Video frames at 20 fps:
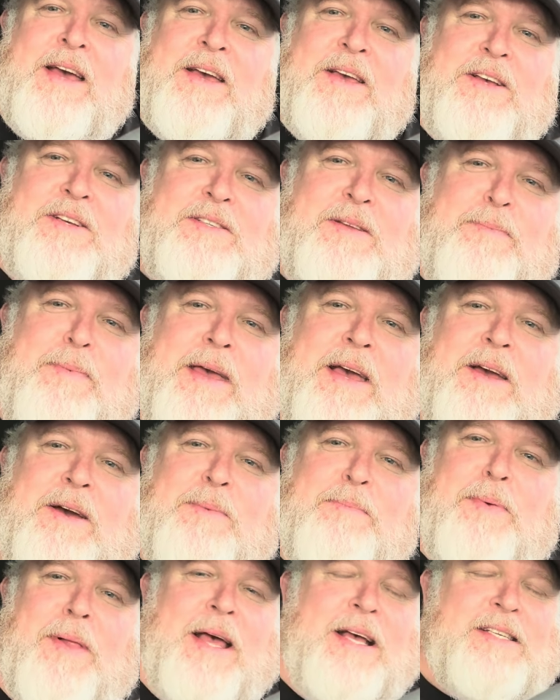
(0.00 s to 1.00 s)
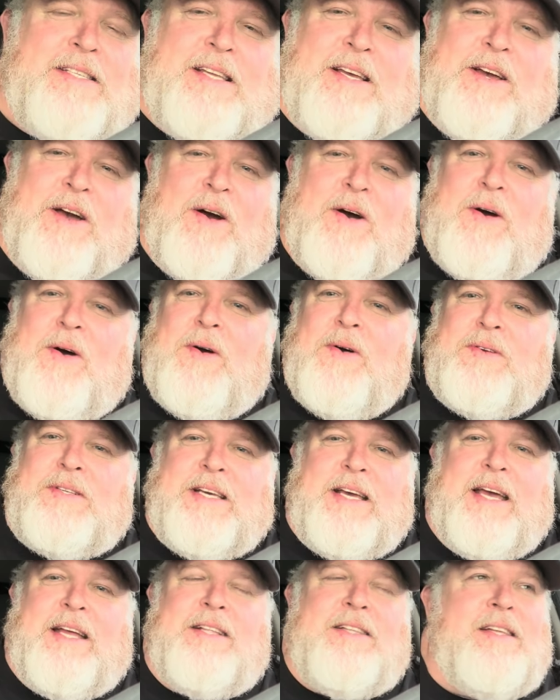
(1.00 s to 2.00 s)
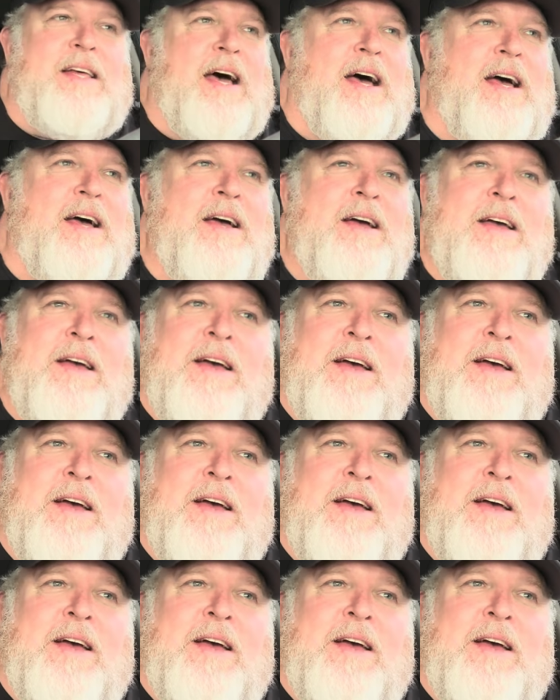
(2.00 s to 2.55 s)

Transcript: used to be a good place to go to get uh,